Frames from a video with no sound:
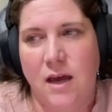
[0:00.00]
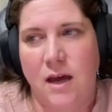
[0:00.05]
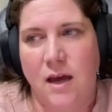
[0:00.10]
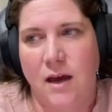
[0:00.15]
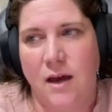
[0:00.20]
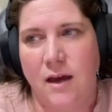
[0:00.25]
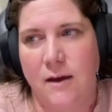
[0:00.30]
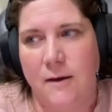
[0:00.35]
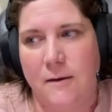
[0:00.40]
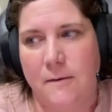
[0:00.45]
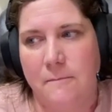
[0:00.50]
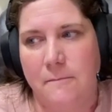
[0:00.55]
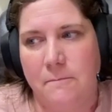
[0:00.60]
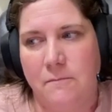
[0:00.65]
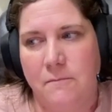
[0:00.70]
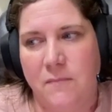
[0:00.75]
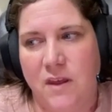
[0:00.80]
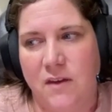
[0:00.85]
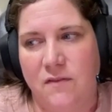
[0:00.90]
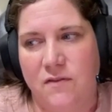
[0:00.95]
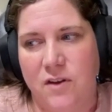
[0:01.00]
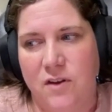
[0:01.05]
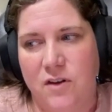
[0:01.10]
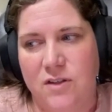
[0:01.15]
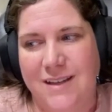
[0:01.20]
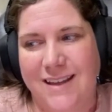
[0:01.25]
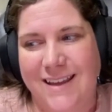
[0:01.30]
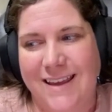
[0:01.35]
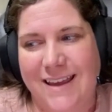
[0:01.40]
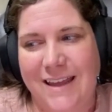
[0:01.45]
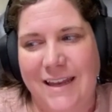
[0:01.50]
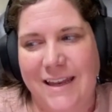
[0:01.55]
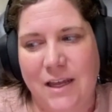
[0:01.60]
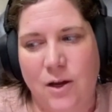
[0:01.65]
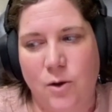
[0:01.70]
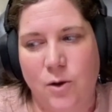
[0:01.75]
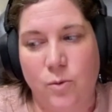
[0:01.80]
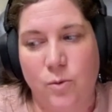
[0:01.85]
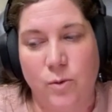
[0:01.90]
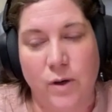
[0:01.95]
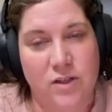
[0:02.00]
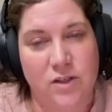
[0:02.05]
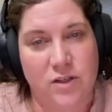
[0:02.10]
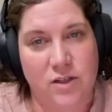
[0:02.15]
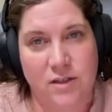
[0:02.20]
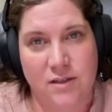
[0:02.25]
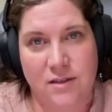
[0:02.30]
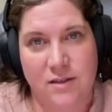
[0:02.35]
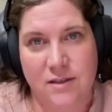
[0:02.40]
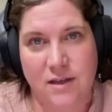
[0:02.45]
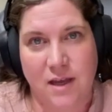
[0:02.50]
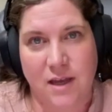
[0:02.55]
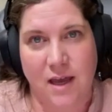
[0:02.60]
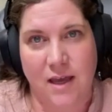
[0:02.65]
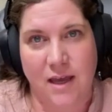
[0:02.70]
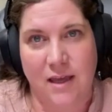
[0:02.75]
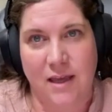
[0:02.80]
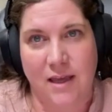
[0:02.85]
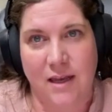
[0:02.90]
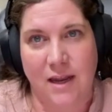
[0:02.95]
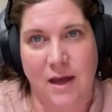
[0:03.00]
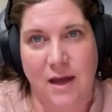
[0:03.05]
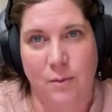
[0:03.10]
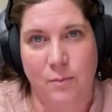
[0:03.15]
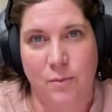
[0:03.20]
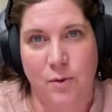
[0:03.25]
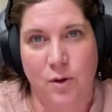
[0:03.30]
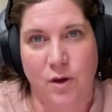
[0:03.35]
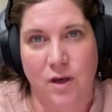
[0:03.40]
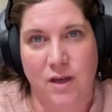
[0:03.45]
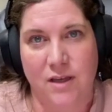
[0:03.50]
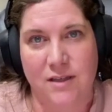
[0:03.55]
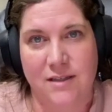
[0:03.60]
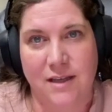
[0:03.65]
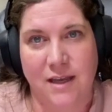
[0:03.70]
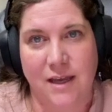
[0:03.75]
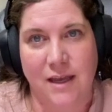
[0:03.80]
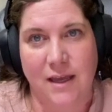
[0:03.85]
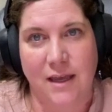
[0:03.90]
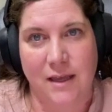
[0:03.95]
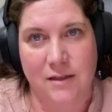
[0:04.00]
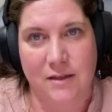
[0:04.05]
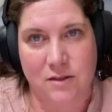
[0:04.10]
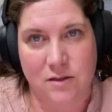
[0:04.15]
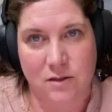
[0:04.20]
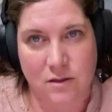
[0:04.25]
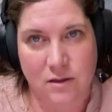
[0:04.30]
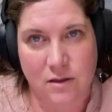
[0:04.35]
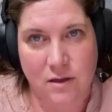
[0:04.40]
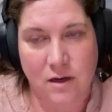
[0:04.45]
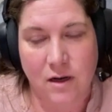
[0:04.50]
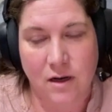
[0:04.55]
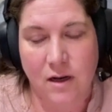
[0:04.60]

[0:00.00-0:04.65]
If there's any questions I can help you guys answer,